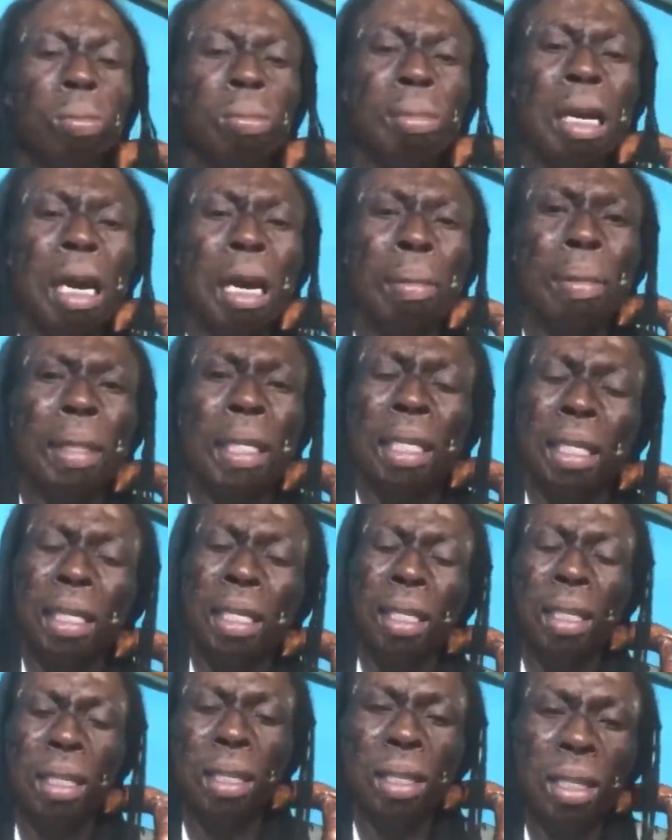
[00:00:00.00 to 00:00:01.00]
mammy.
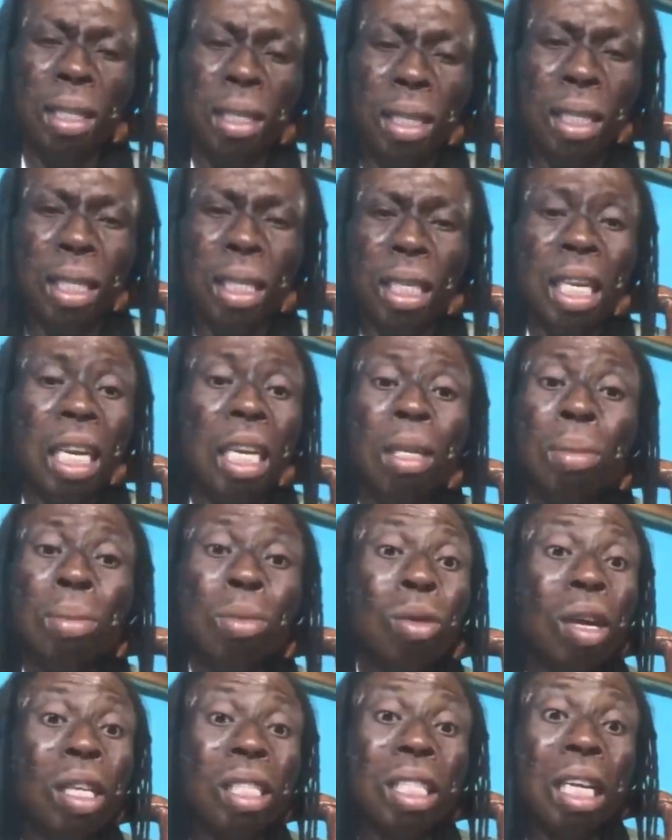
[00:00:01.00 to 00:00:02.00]
Can
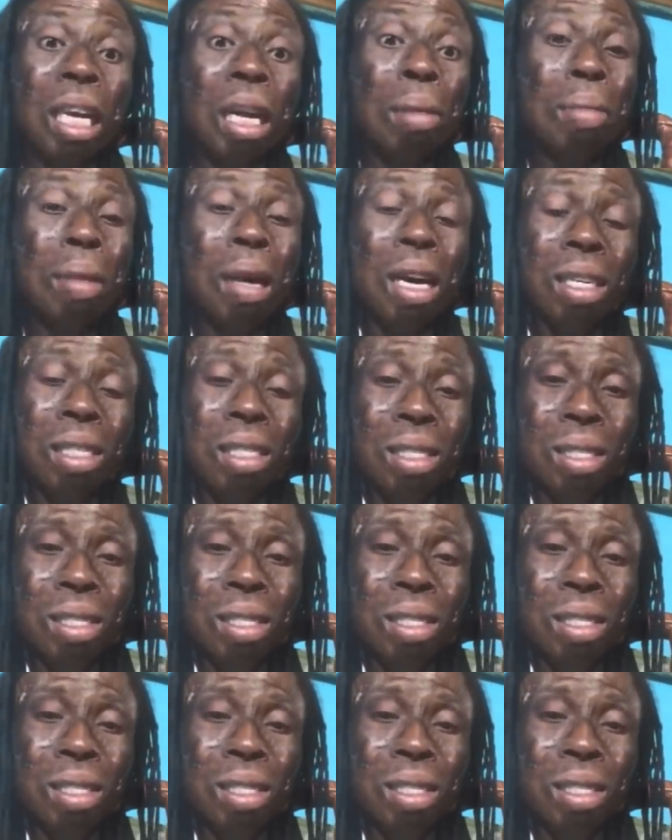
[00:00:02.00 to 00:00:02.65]
you go see Abba?